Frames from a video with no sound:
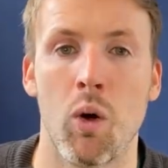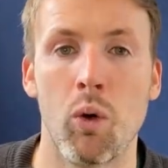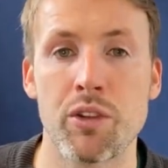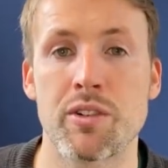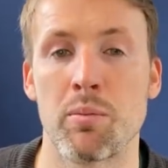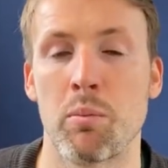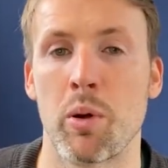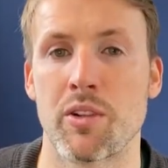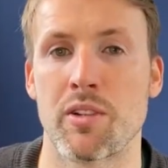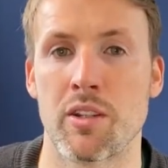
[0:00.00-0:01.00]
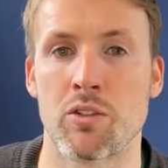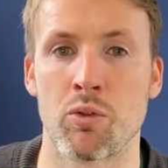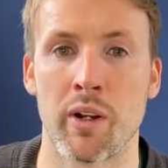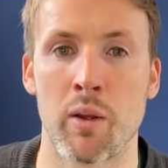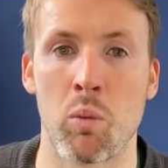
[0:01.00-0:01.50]
Austin puts this
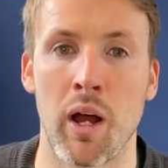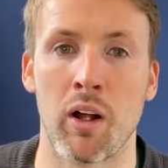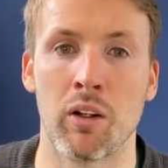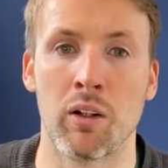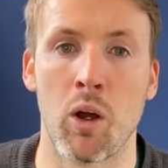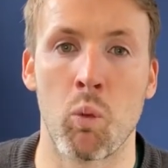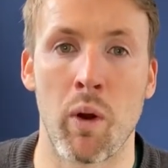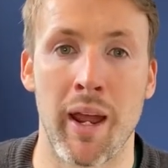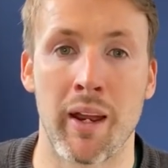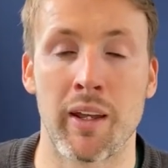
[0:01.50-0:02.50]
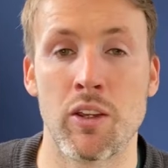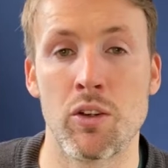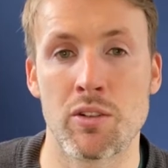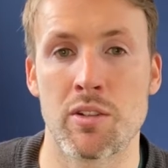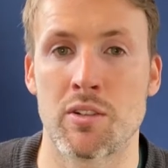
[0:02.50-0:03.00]
really well where he
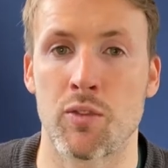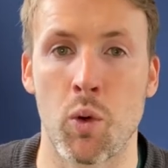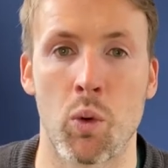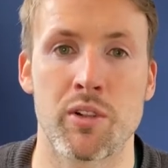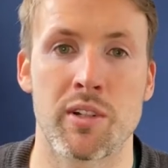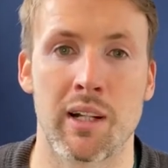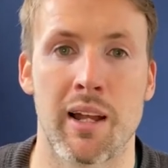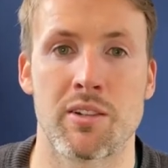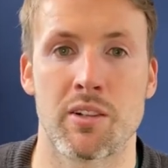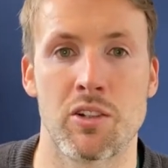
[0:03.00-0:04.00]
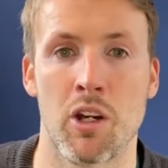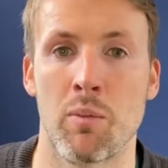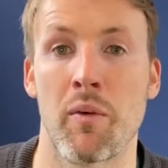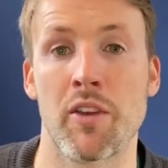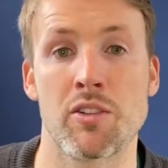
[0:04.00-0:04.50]
uses, of course, the classic
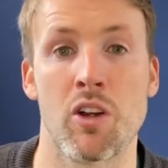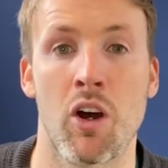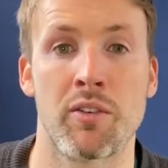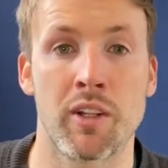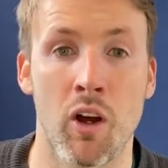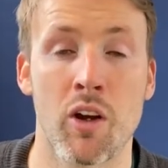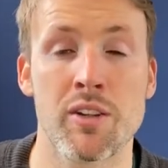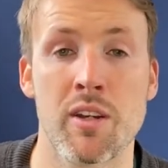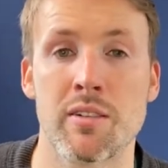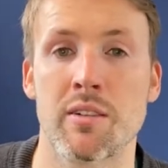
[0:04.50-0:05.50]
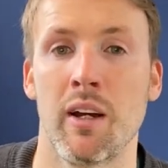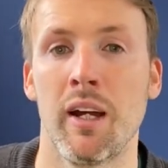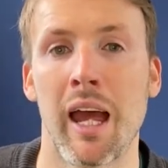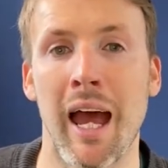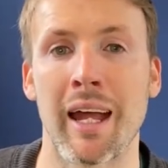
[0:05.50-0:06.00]
term of the starving artist,
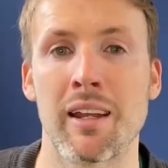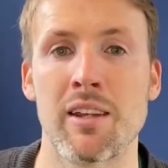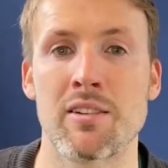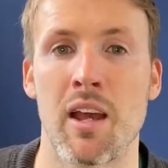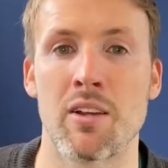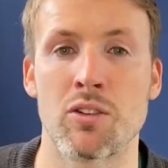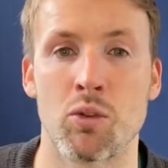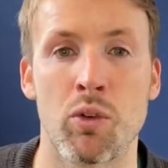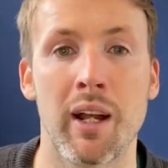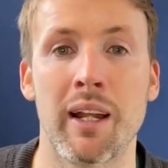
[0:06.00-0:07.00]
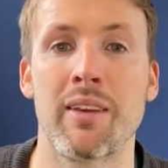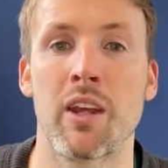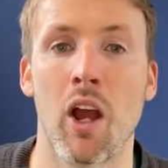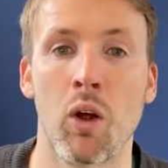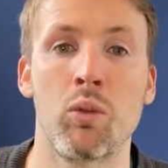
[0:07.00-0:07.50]
and he says really
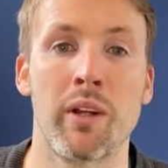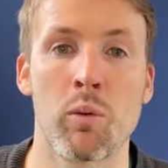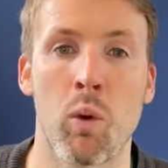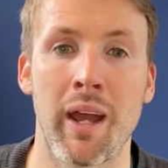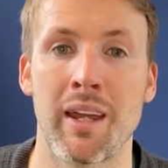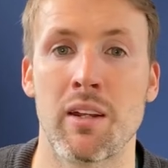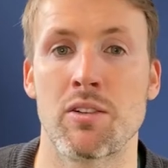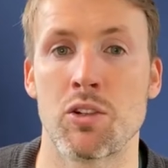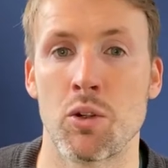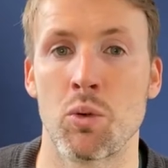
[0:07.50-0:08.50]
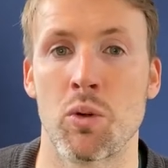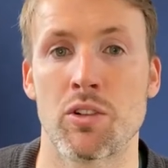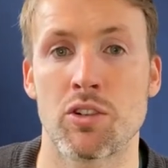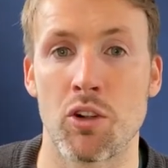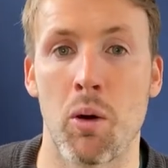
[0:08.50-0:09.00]
the only way to
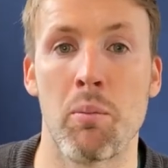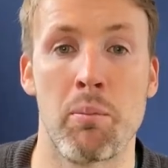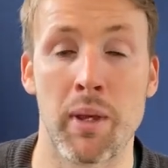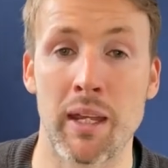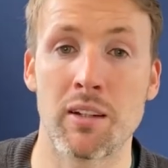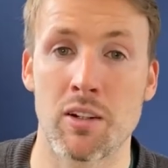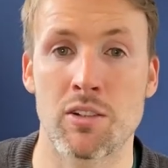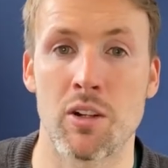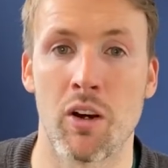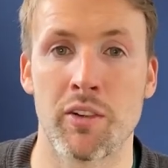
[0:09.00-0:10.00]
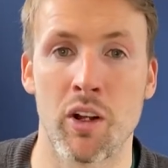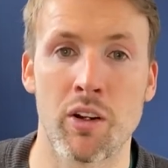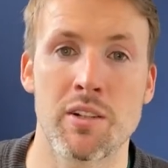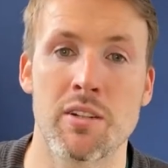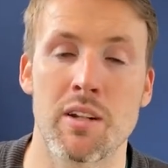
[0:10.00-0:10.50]
stop being a starving
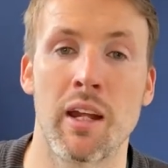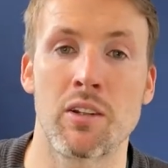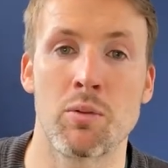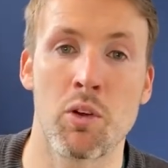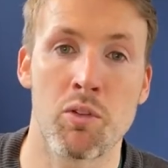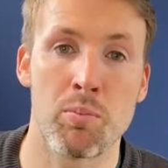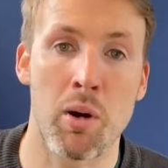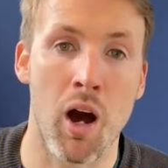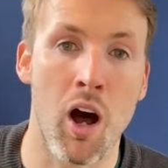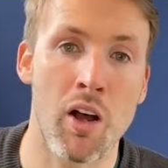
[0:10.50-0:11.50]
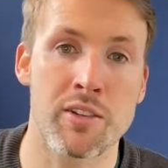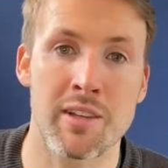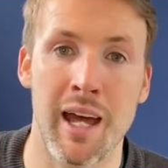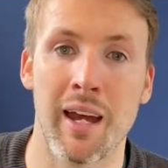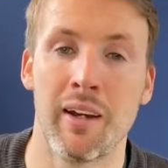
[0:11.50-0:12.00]
artist and to move
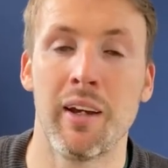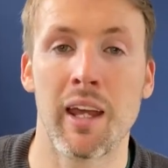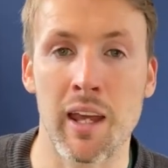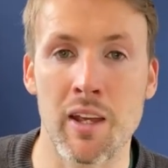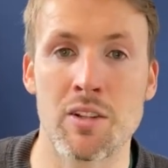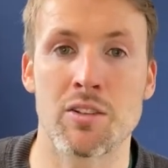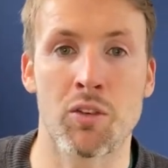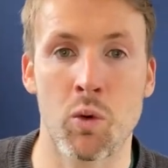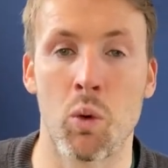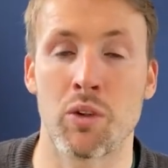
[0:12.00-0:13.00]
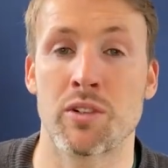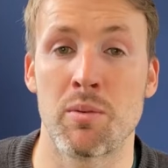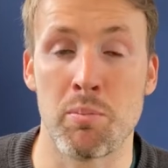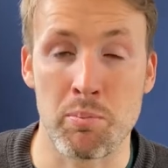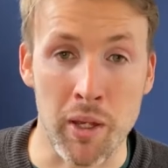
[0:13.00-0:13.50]
past that is, of course,
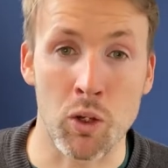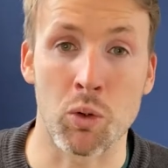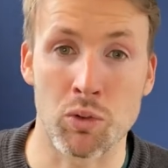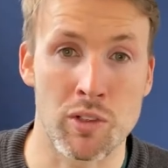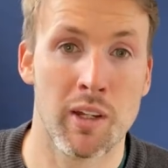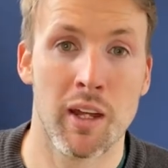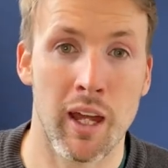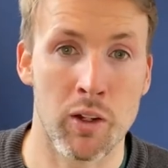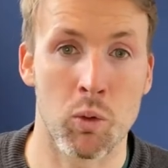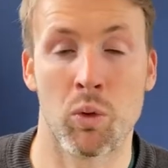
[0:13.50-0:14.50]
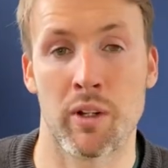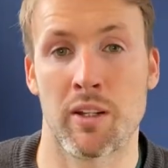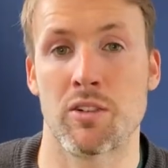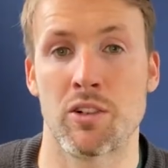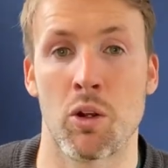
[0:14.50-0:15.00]
to build an
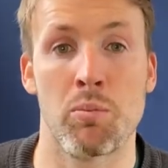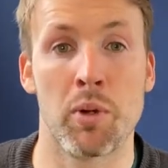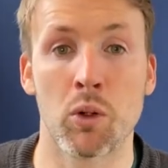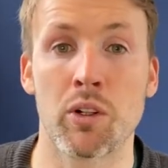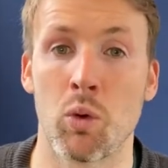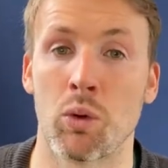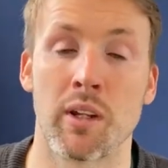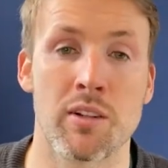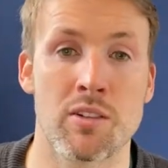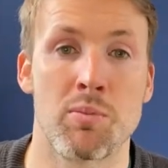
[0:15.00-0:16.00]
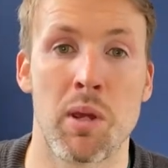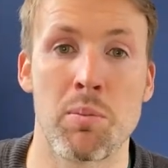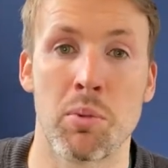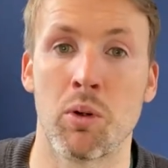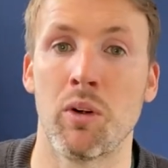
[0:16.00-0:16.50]
audience. You know, build an audience of
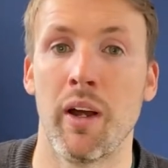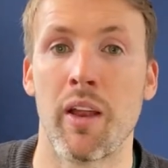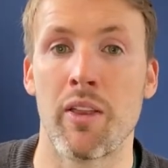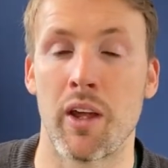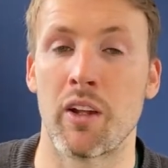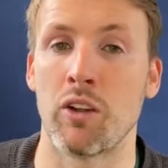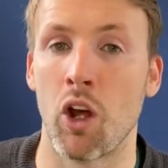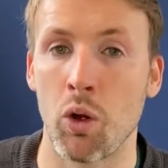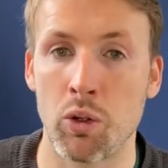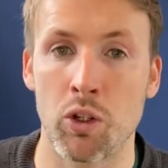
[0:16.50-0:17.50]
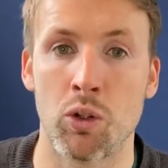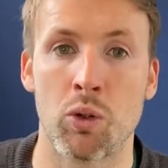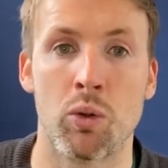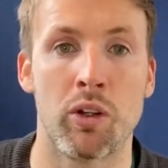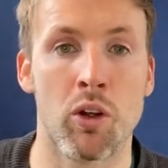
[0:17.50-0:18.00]
people that know
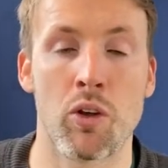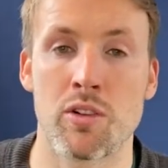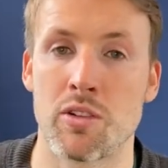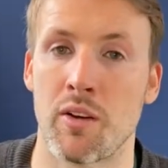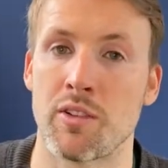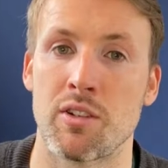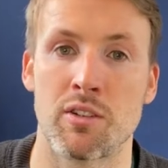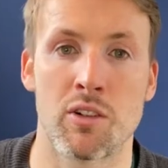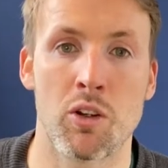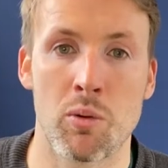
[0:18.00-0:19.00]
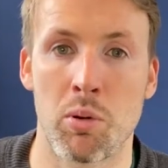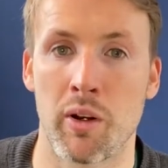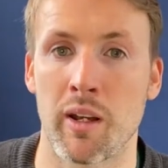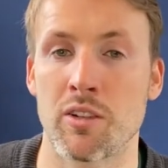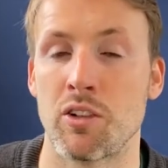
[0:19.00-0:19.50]
you, know your services, know your
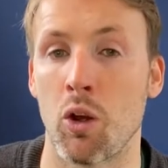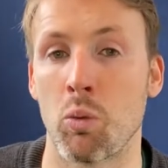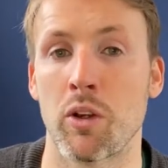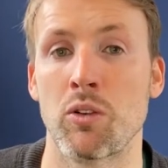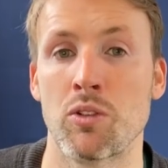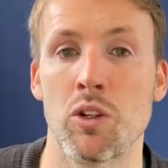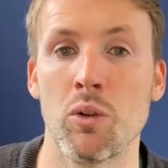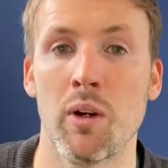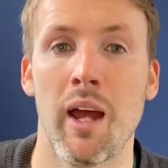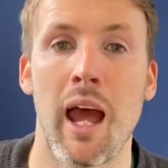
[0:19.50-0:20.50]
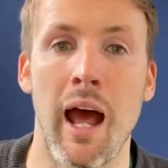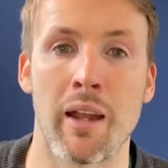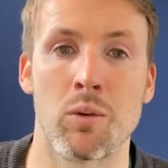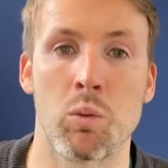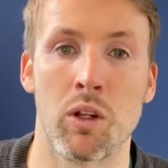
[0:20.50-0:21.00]
products, know what you do,
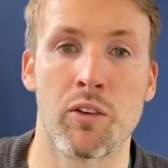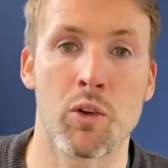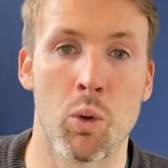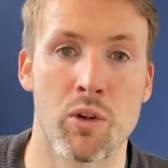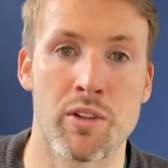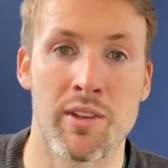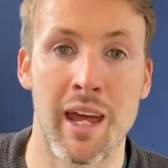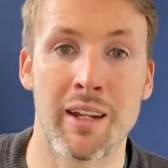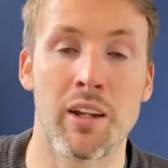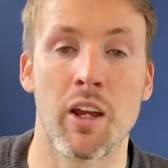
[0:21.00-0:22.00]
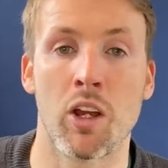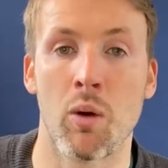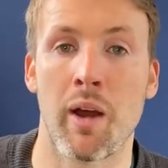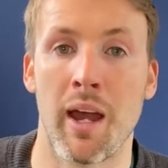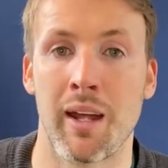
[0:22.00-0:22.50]
and will, of course, then
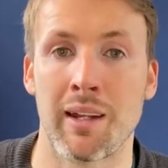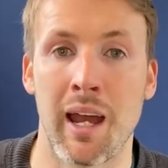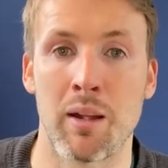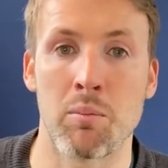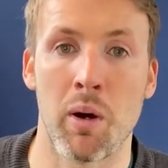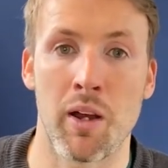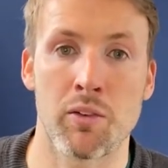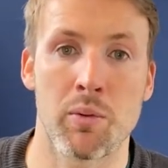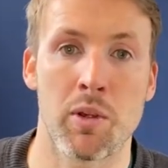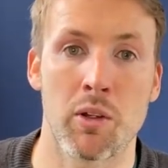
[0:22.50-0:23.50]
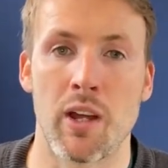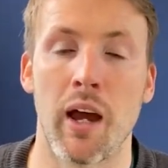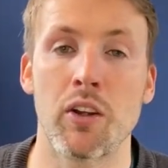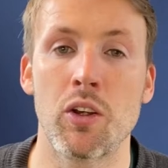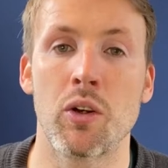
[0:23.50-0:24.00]
go ahead and buy from you. So
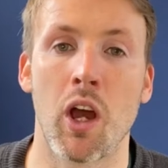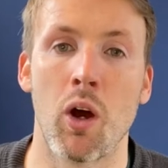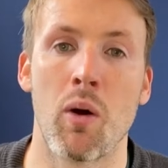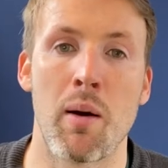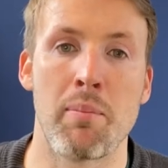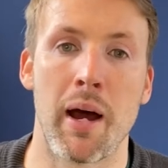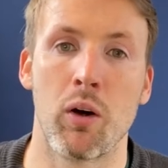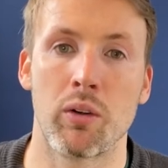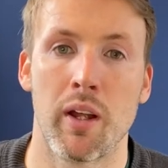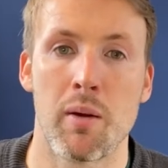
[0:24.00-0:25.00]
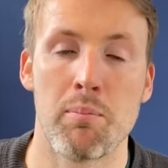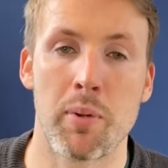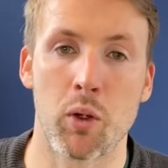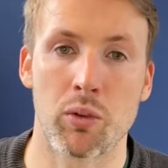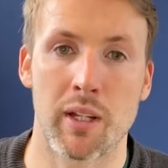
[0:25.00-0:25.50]
how do you go about
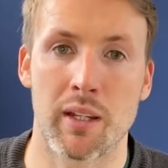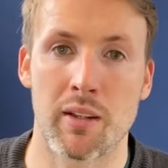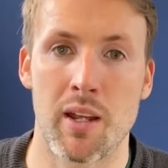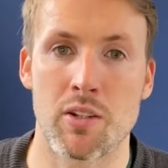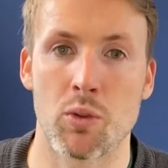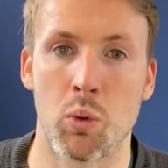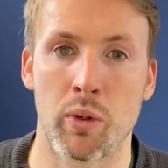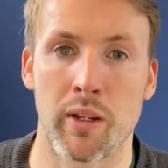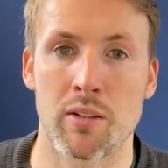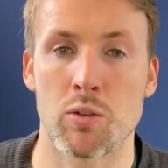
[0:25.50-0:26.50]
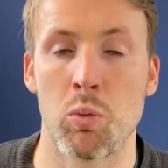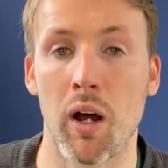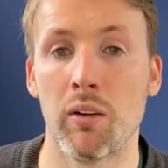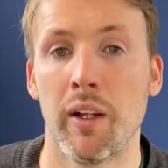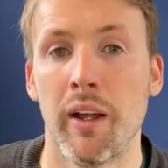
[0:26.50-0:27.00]
building this audience?
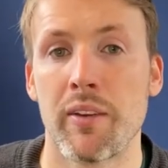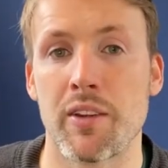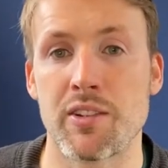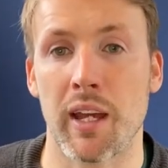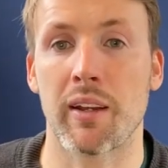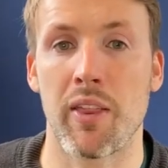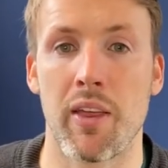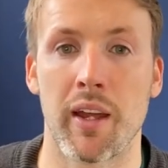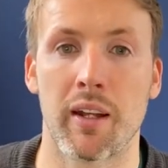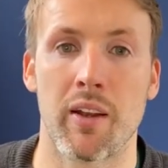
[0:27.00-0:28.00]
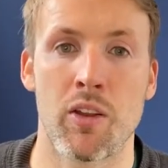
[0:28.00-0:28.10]
Well, the second thing